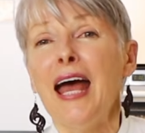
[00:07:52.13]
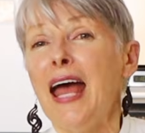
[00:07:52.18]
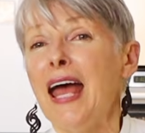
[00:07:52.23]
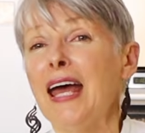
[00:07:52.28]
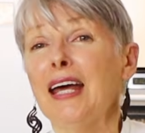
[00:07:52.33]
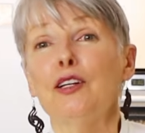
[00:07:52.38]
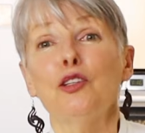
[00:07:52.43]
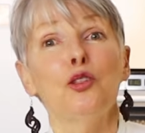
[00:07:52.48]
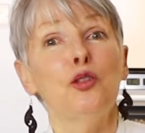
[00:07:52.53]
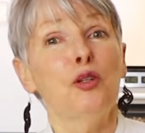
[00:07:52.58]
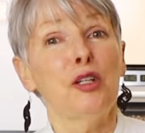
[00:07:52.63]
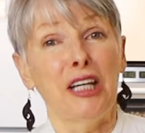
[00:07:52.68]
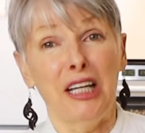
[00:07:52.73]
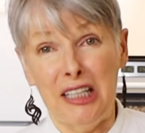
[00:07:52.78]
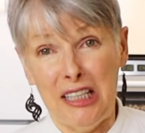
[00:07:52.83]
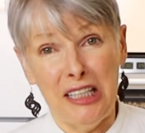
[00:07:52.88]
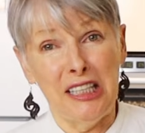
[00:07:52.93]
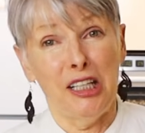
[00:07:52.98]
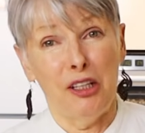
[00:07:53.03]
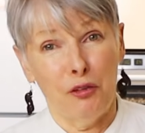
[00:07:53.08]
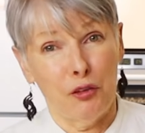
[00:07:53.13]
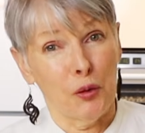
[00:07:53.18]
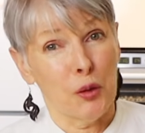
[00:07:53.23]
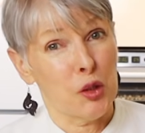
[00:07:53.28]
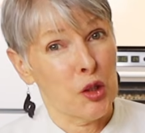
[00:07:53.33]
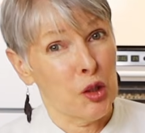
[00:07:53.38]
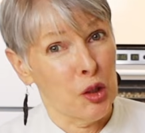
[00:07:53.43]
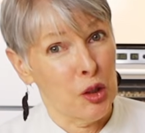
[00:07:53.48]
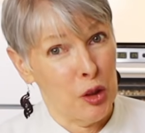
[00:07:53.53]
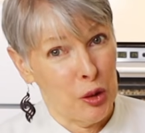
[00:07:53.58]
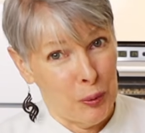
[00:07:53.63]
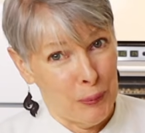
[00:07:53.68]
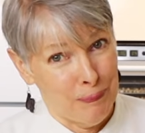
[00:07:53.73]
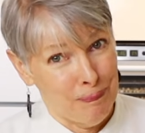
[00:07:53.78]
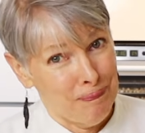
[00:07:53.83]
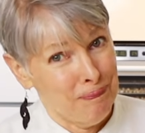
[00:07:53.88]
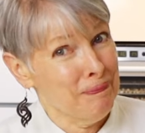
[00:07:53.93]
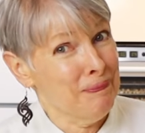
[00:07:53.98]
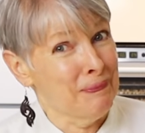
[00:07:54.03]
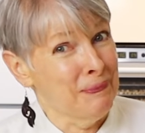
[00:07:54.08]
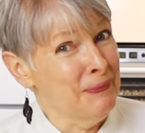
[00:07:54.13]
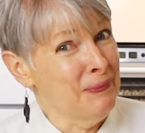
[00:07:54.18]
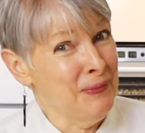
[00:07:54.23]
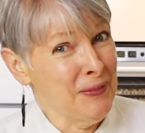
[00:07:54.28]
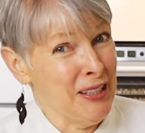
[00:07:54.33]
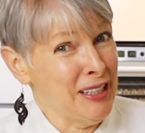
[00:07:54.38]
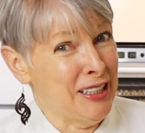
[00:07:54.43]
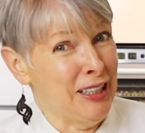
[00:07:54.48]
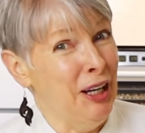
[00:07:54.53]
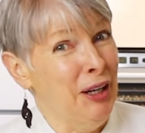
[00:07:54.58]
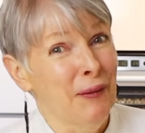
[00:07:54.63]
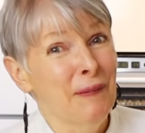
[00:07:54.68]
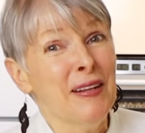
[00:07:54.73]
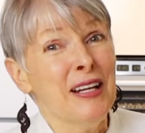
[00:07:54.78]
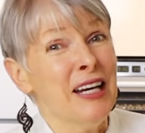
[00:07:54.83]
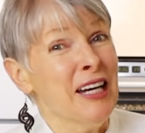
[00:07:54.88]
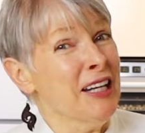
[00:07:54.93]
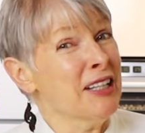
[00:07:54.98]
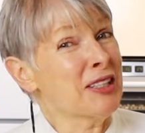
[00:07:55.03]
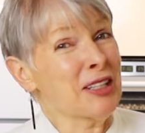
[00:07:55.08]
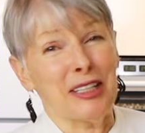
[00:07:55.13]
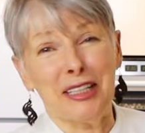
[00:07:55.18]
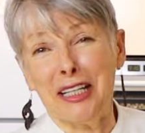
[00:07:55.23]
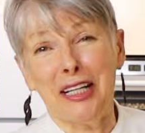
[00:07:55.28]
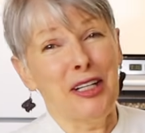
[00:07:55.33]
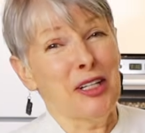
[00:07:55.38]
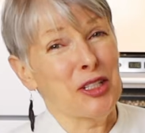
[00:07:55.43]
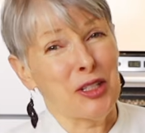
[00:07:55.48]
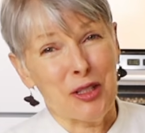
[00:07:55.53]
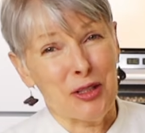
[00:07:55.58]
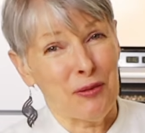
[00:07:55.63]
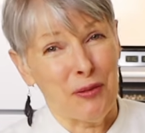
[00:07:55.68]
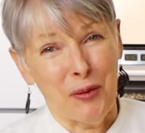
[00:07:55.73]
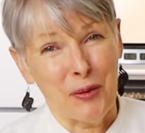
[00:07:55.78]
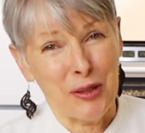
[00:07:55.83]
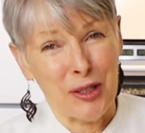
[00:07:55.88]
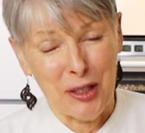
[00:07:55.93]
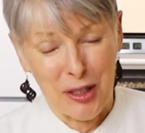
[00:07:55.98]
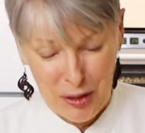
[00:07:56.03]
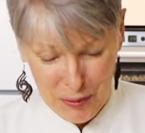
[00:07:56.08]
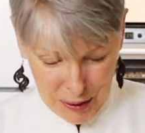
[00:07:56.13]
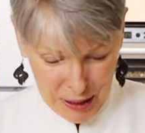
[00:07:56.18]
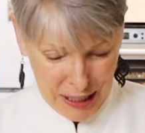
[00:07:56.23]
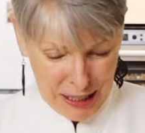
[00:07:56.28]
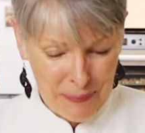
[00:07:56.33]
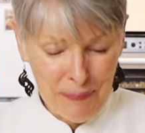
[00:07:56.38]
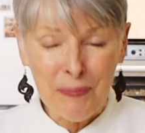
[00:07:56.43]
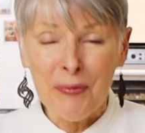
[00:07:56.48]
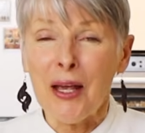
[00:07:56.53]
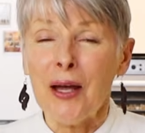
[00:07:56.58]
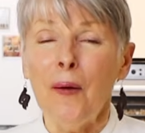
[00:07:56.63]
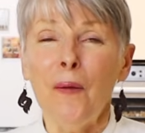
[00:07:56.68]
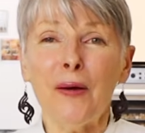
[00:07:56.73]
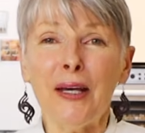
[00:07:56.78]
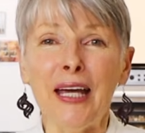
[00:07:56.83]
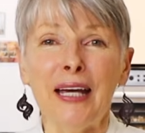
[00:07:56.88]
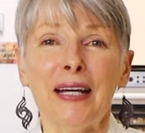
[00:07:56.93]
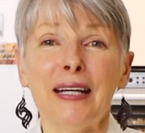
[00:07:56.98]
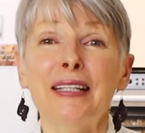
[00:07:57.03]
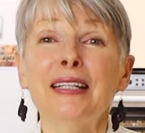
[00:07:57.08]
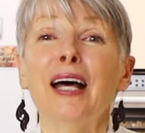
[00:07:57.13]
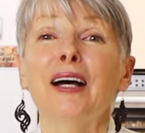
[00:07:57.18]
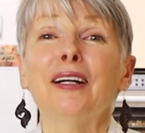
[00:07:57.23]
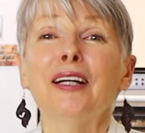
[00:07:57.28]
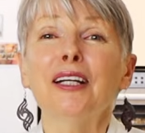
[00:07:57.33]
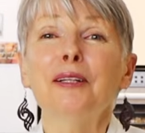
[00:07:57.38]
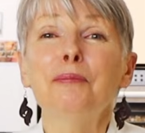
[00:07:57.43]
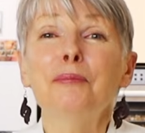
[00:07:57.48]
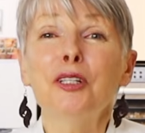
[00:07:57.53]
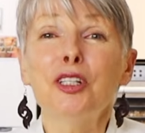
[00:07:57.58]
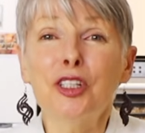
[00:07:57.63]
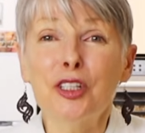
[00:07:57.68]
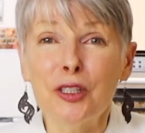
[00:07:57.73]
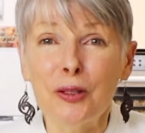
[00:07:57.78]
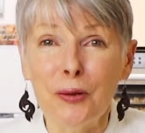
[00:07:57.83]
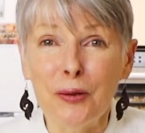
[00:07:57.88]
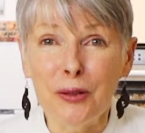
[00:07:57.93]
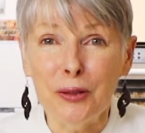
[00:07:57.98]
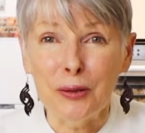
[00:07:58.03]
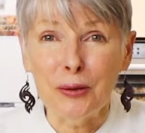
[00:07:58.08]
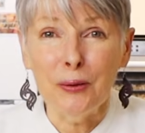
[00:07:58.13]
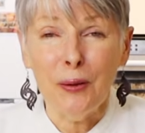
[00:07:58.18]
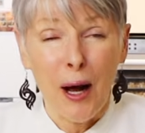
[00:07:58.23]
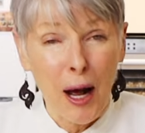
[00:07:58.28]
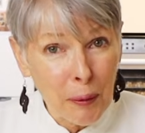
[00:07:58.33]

And you can eat it frozen too. It's a delicious frozen treat. Okay, now let me show you.